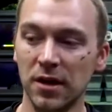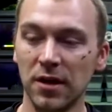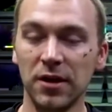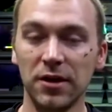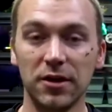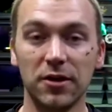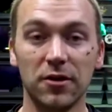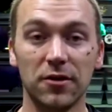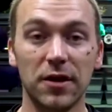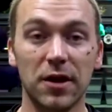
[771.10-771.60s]

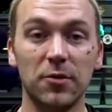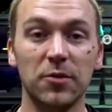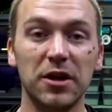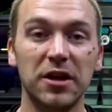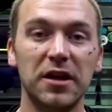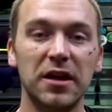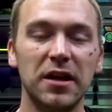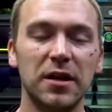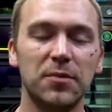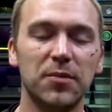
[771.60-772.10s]
you know, that we
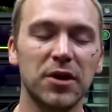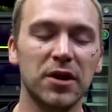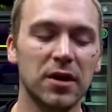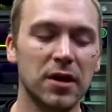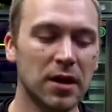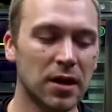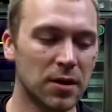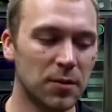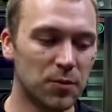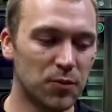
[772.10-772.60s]
keep.
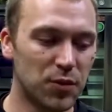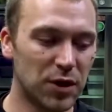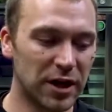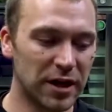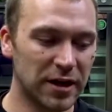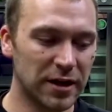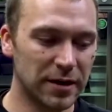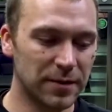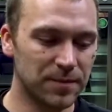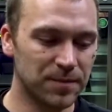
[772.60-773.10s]

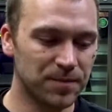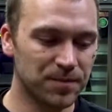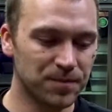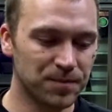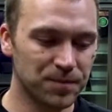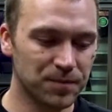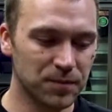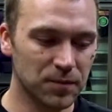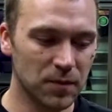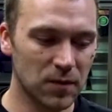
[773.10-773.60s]
But
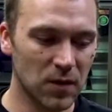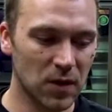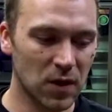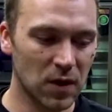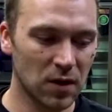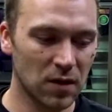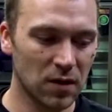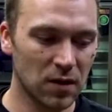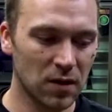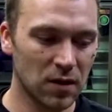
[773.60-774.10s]

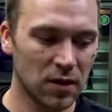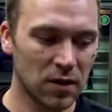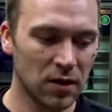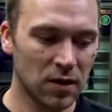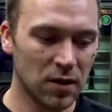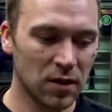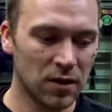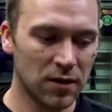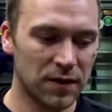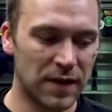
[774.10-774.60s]

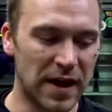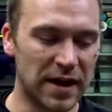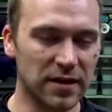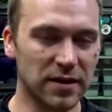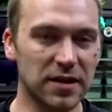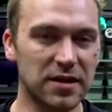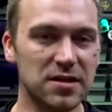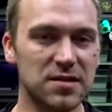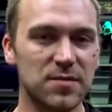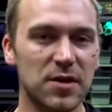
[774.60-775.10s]
that
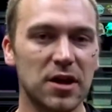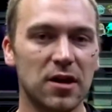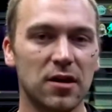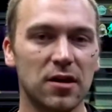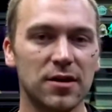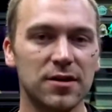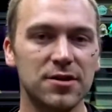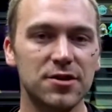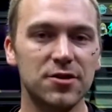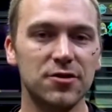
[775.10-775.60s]
leads me
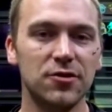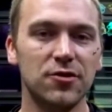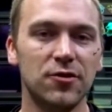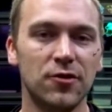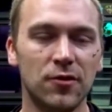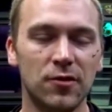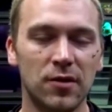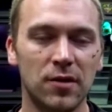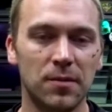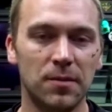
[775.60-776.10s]
on
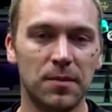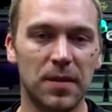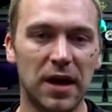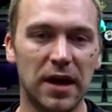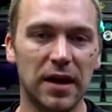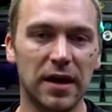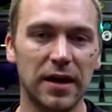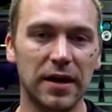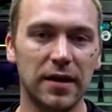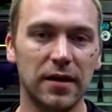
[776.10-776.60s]
to
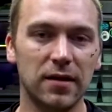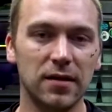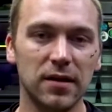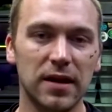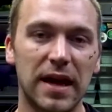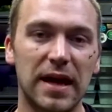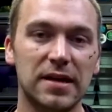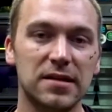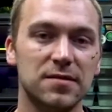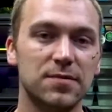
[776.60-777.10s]
my
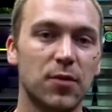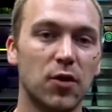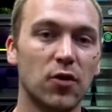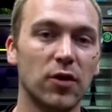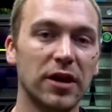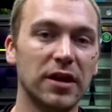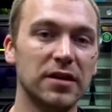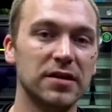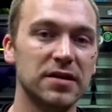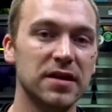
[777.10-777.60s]
last
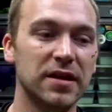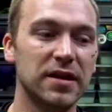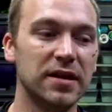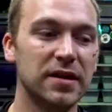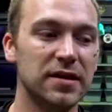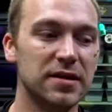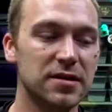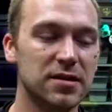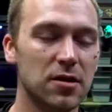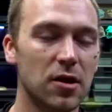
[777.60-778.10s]
point,
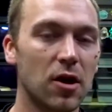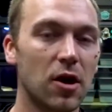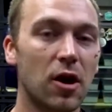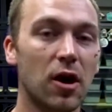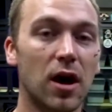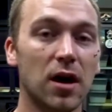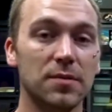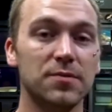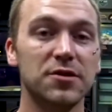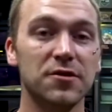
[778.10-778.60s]
is
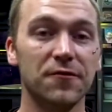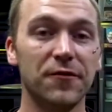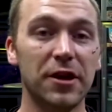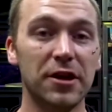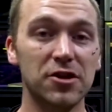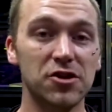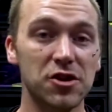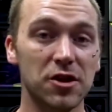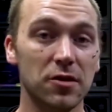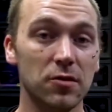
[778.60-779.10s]

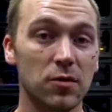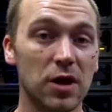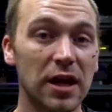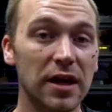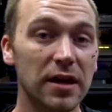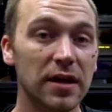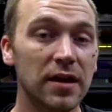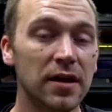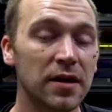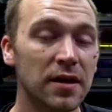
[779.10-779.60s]
observation,
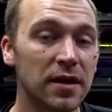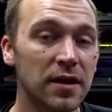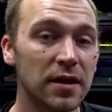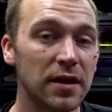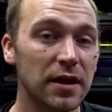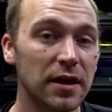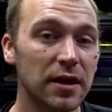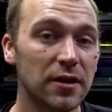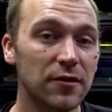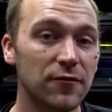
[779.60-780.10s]
right?
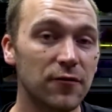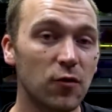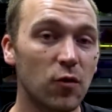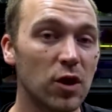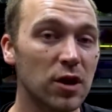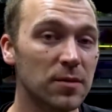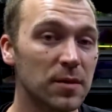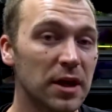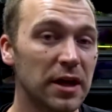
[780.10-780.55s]
If one of my